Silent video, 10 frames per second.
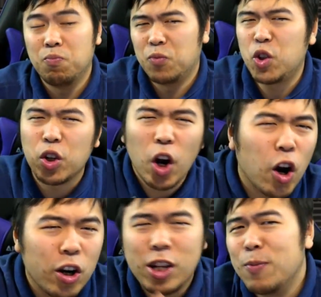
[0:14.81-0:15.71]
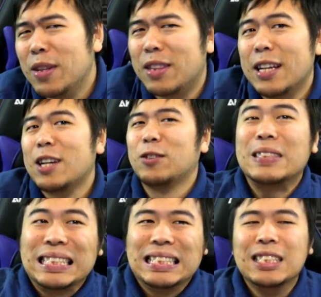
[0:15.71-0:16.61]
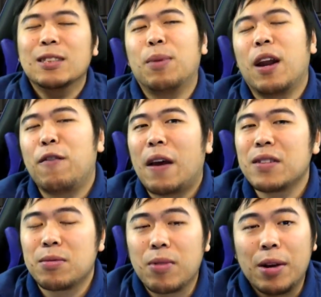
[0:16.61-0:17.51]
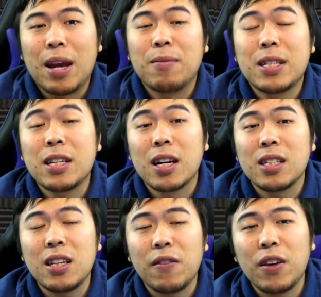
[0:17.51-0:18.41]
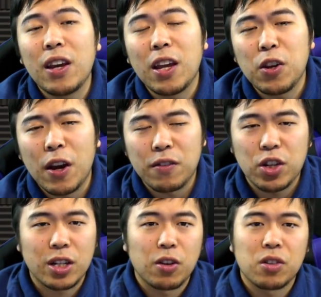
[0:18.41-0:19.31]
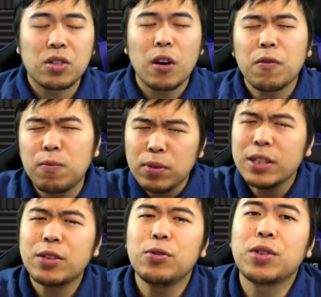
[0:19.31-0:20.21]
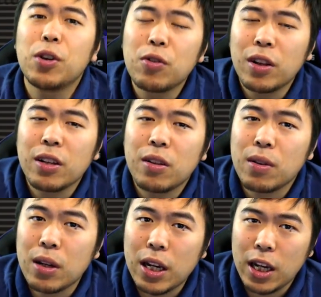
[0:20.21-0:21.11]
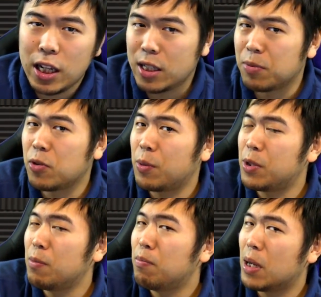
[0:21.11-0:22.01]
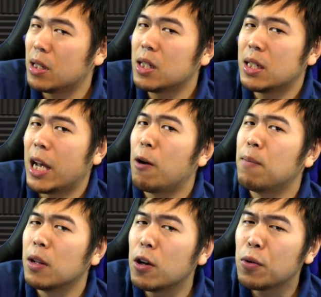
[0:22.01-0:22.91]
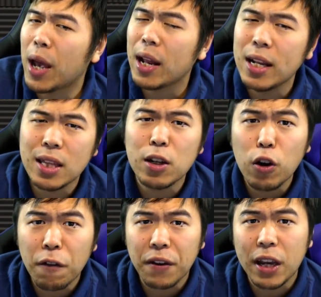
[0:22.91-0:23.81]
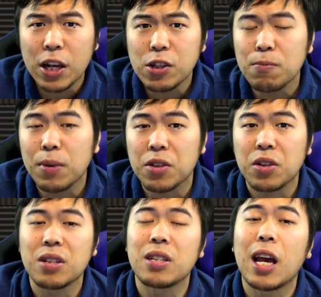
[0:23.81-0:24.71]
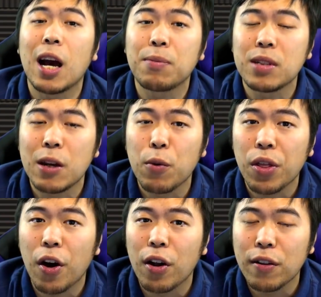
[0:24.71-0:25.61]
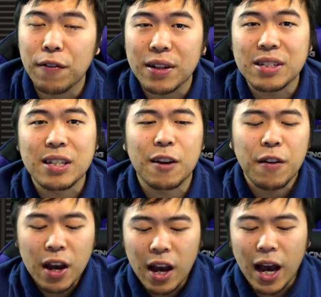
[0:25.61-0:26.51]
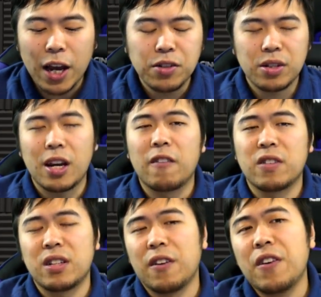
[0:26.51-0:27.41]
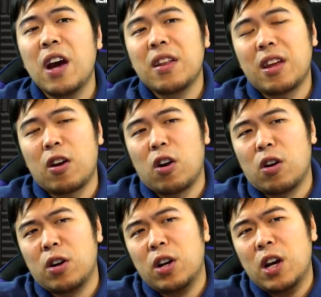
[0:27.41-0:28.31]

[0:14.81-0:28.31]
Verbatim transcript: Good argument there. But if you haven't subscribed to MST.TV and you haven't checked out our stuff, please do so. Click the subscription button down below and hit the notification bell so you can stay up to date with all the fun stuff. I usually cover stuff that are